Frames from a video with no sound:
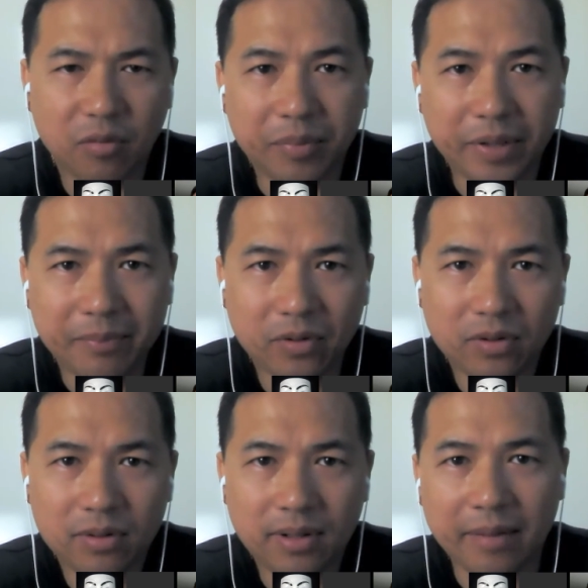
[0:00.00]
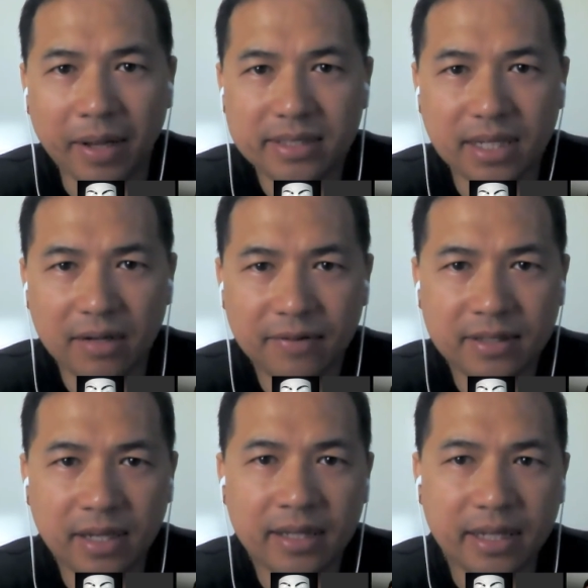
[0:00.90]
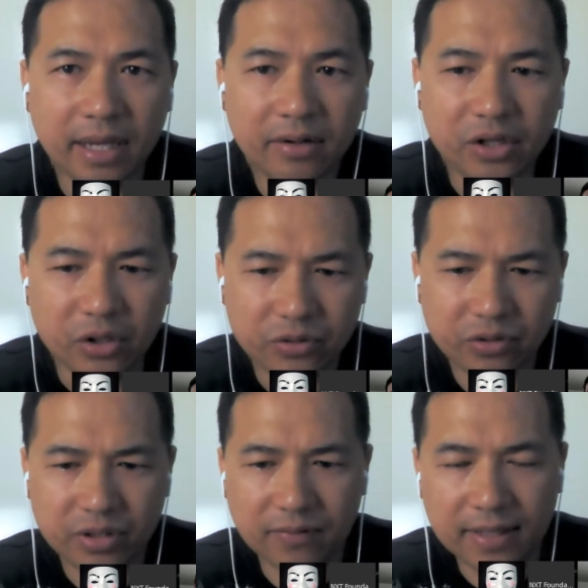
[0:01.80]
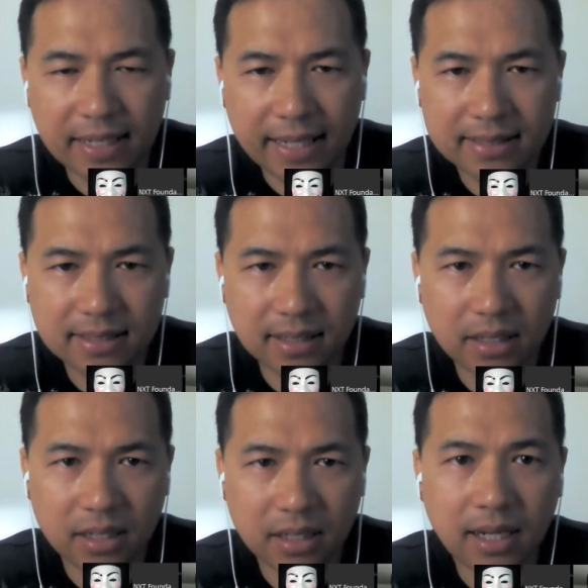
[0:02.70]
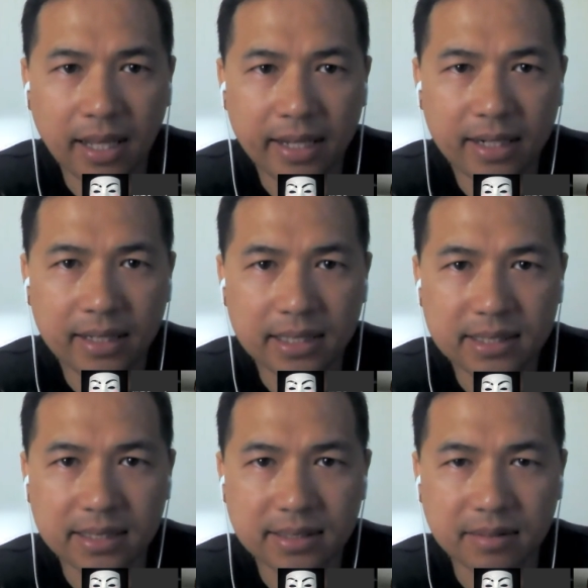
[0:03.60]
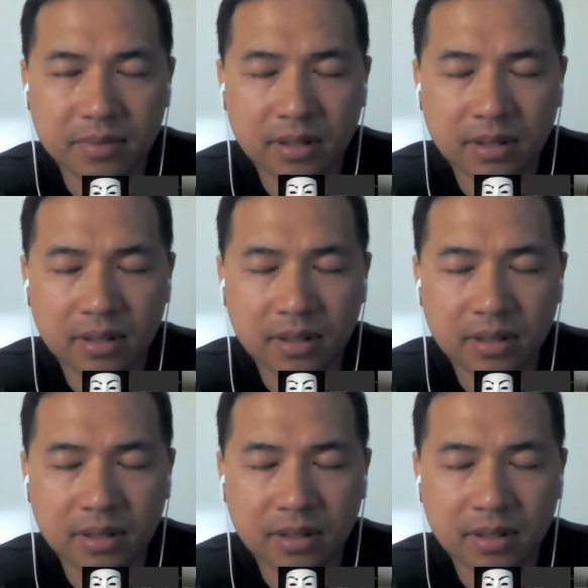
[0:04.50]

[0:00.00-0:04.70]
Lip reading: people like myself and the other users of the Next client in the system,